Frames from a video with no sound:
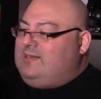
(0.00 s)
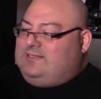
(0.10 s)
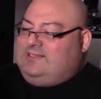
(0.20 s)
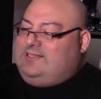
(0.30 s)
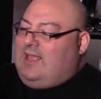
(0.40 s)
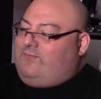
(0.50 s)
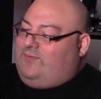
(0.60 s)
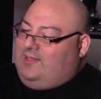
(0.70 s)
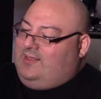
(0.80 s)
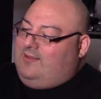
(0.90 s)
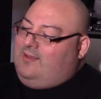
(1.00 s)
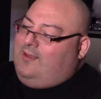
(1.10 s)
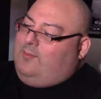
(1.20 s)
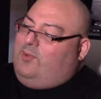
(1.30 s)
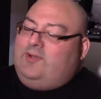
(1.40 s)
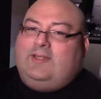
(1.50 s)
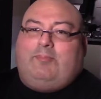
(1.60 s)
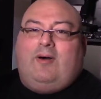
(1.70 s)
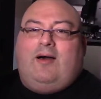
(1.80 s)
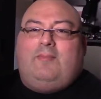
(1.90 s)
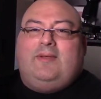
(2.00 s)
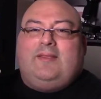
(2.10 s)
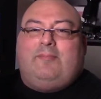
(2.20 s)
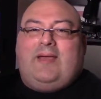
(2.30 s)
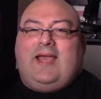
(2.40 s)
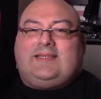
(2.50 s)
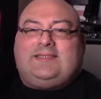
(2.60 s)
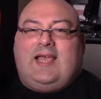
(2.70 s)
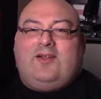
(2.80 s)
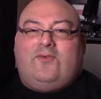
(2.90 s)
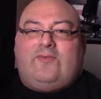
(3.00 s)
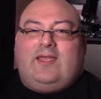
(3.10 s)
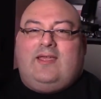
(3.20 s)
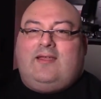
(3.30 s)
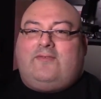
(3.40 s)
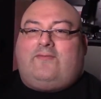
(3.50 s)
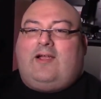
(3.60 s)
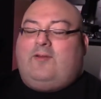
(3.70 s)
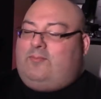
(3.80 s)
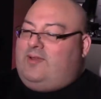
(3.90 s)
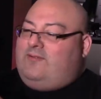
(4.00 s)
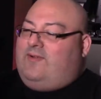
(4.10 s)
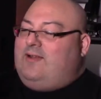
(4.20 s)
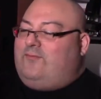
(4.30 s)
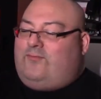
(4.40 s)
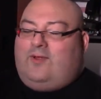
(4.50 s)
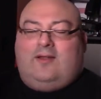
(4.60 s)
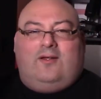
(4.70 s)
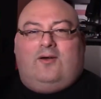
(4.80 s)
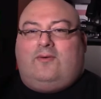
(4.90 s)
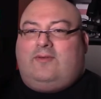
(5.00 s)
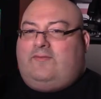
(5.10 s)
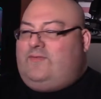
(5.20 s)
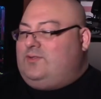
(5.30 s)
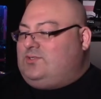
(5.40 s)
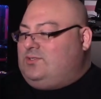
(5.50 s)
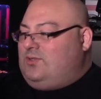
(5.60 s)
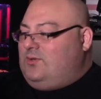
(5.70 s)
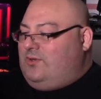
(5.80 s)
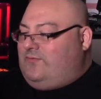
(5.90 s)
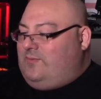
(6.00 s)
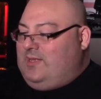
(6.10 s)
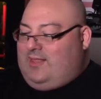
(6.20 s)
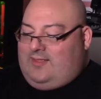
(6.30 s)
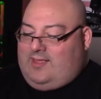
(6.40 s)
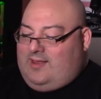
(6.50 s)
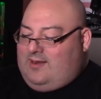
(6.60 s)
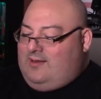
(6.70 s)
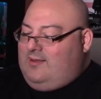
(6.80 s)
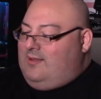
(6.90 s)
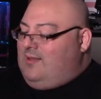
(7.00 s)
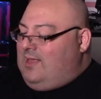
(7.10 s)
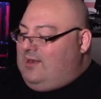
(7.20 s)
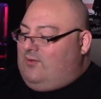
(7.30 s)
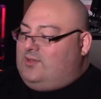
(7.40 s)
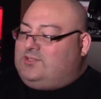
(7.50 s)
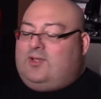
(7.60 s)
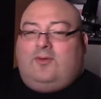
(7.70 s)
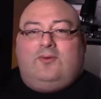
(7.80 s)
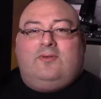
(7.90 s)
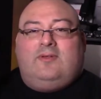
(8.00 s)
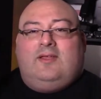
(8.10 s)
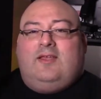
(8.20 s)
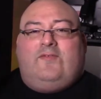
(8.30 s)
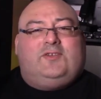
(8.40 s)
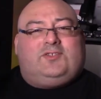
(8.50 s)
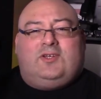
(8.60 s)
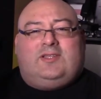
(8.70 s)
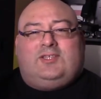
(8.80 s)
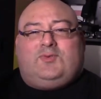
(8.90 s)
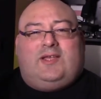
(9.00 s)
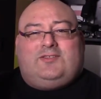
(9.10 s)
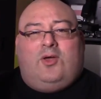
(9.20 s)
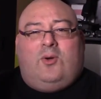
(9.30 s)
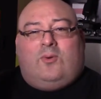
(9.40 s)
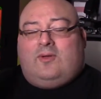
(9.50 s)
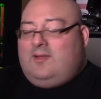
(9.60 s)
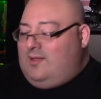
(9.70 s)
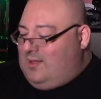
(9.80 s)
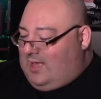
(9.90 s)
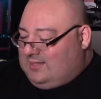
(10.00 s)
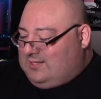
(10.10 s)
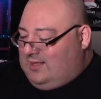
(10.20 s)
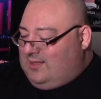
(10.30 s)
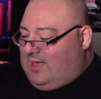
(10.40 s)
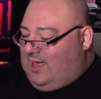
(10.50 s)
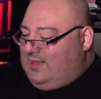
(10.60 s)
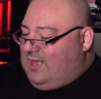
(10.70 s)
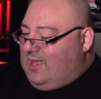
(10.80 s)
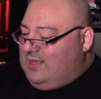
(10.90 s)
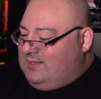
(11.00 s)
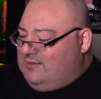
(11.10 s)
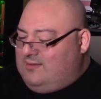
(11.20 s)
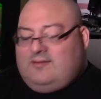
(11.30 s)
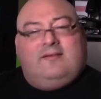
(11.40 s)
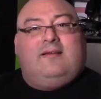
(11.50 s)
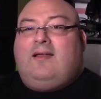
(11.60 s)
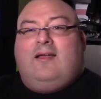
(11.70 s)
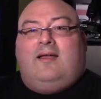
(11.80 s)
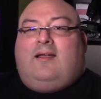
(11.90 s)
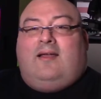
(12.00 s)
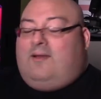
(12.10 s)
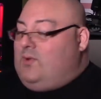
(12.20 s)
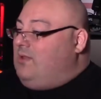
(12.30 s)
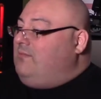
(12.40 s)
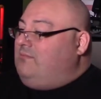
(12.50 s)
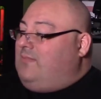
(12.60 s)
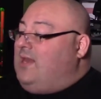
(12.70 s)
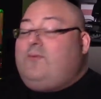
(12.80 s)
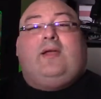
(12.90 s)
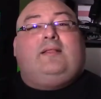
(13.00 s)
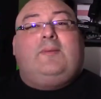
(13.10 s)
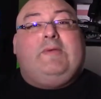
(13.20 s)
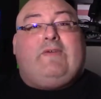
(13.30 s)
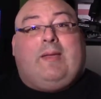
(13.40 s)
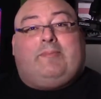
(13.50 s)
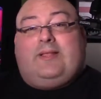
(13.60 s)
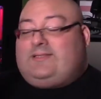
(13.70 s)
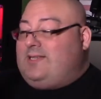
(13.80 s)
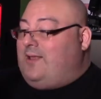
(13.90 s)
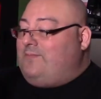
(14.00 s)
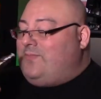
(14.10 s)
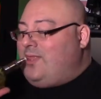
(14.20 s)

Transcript: and it's definitely putting the palm on the backside over here, the fire button right in front. Oh, it feels so good for me like that. And also, feels good this way too. I tell you, I, I, well, anyway, let me vape. Let's see.